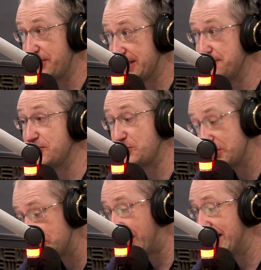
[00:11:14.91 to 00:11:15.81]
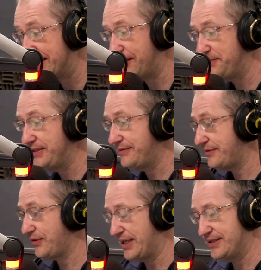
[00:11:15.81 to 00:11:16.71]
When it comes to Australia, I mean,
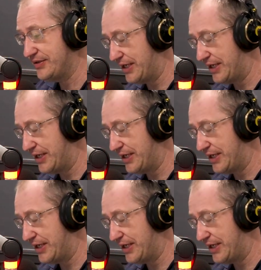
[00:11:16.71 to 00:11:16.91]
Australia's generally...